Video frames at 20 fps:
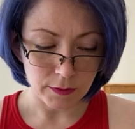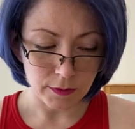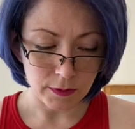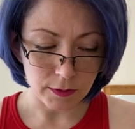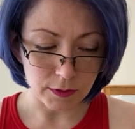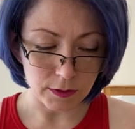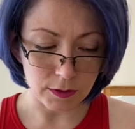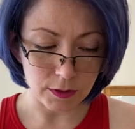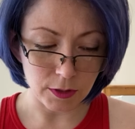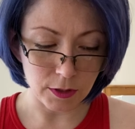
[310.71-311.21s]

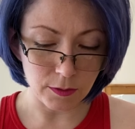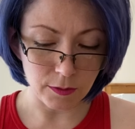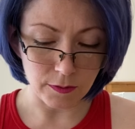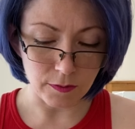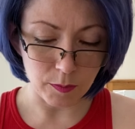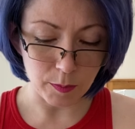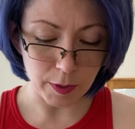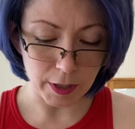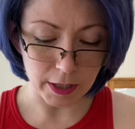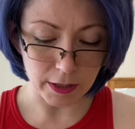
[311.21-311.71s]
the Two
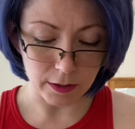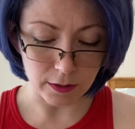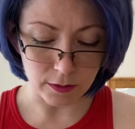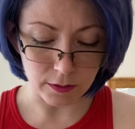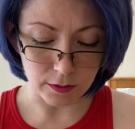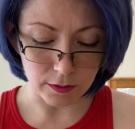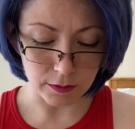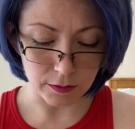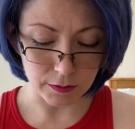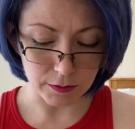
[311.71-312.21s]
of
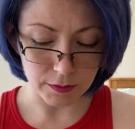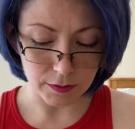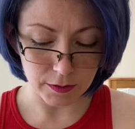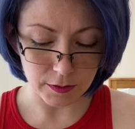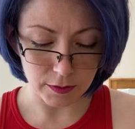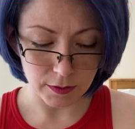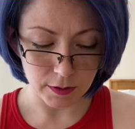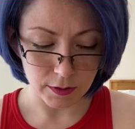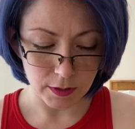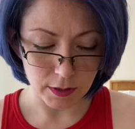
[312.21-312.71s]

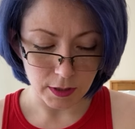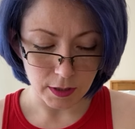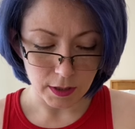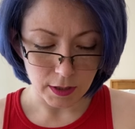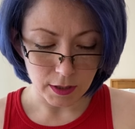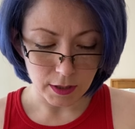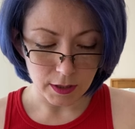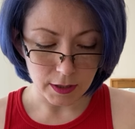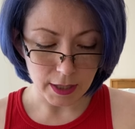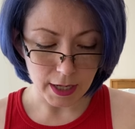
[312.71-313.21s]
Pentacles,
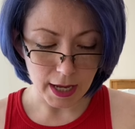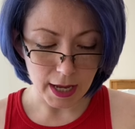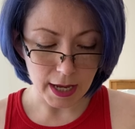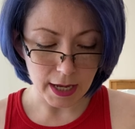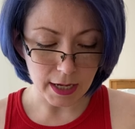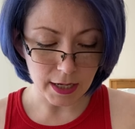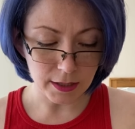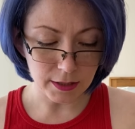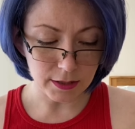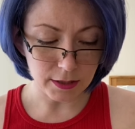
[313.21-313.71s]
the
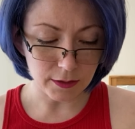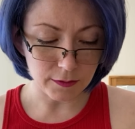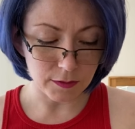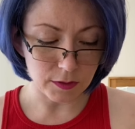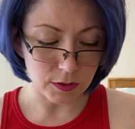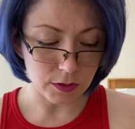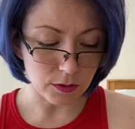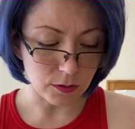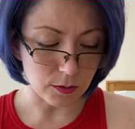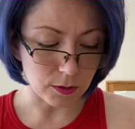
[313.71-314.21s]
Ace of
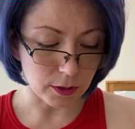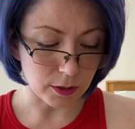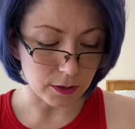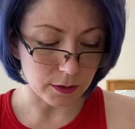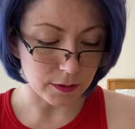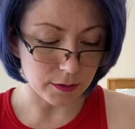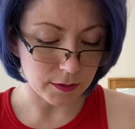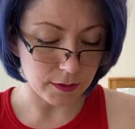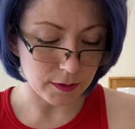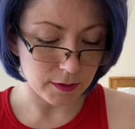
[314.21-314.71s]

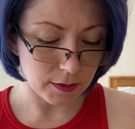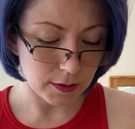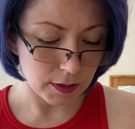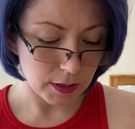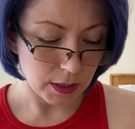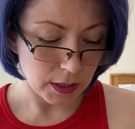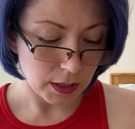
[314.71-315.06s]
Swords,